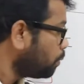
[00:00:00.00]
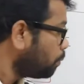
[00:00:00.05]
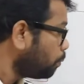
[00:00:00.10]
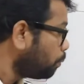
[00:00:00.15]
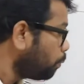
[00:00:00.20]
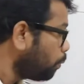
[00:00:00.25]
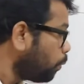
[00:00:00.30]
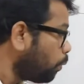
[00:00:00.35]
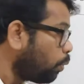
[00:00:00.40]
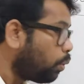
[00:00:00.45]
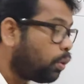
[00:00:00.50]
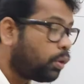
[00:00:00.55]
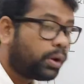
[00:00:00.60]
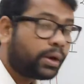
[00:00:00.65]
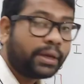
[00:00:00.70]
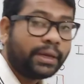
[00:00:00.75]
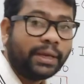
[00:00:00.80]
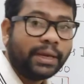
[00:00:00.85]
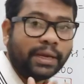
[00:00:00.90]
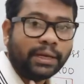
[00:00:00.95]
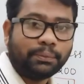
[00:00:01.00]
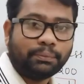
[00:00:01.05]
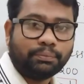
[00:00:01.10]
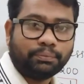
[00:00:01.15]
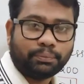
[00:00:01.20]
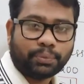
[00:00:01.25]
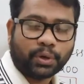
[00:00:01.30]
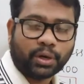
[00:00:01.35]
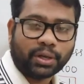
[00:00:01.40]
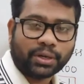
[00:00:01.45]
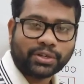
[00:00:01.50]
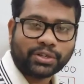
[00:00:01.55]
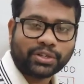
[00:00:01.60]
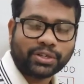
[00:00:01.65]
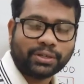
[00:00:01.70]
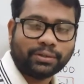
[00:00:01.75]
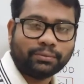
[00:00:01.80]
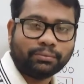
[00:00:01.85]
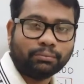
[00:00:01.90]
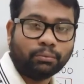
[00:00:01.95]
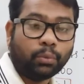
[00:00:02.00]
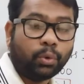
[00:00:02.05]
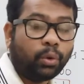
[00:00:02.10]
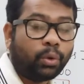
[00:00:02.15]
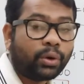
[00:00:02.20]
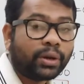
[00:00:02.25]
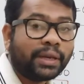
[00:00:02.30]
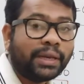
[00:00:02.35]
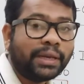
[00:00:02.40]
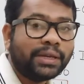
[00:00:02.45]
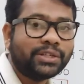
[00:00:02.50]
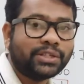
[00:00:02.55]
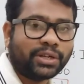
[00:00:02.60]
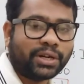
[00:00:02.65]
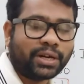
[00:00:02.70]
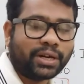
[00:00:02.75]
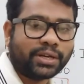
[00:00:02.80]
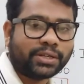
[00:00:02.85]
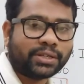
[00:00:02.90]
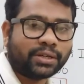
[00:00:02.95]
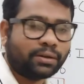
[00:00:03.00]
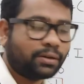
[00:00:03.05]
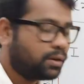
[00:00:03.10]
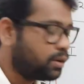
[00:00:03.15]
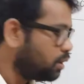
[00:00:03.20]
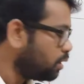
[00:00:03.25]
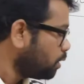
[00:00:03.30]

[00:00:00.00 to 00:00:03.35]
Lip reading: more heat production, more heat generation.